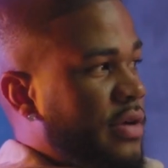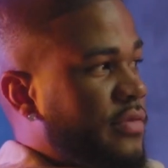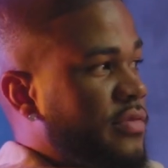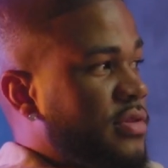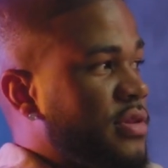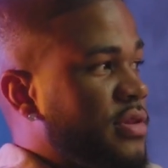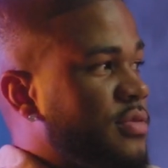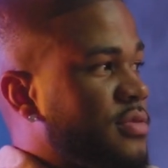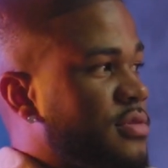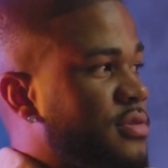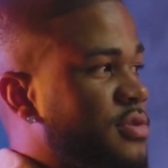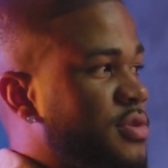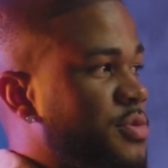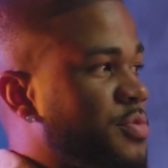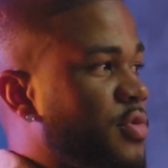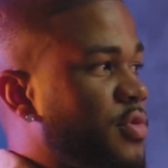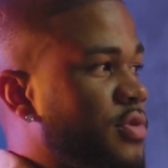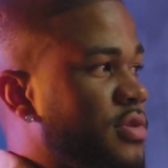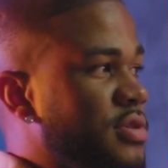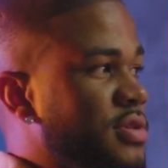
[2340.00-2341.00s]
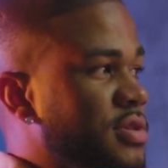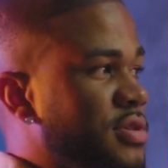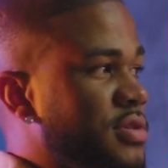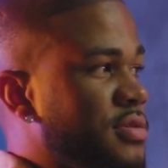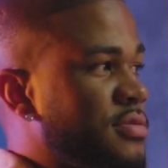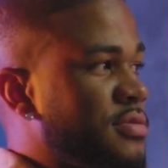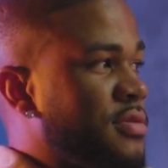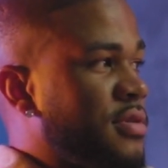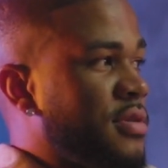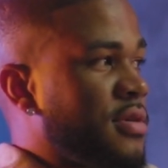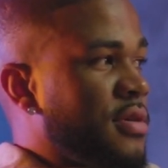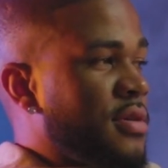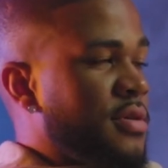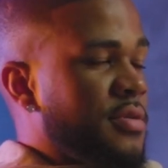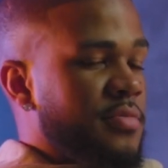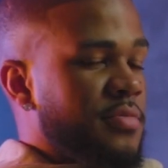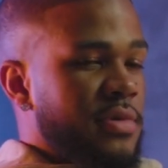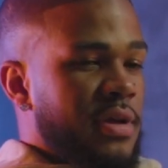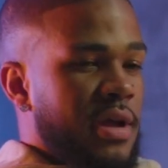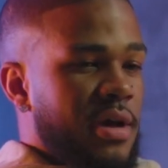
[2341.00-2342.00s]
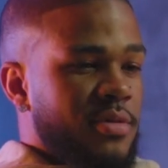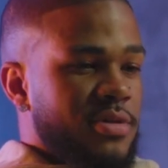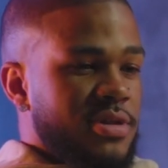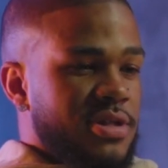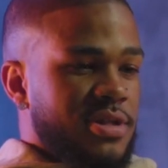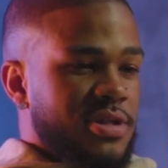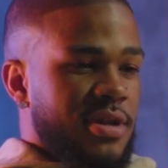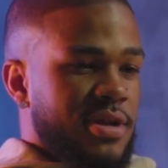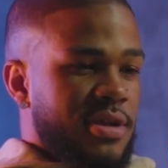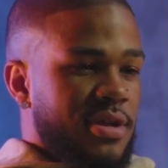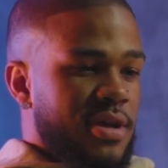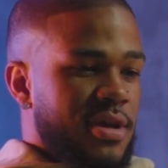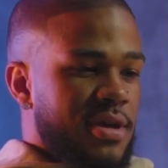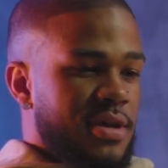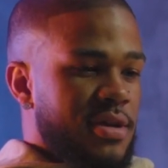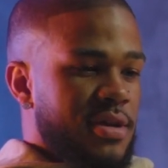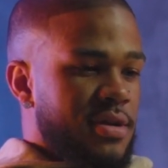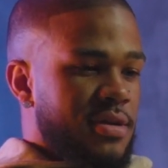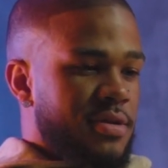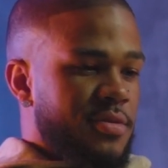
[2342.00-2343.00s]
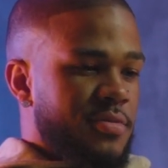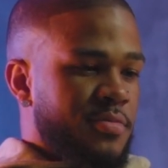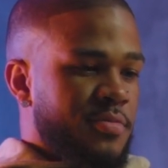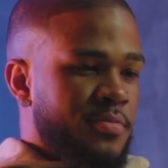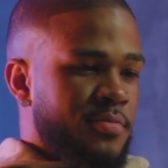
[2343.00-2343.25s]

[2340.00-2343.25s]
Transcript: heavily with those points, but I would just like to add,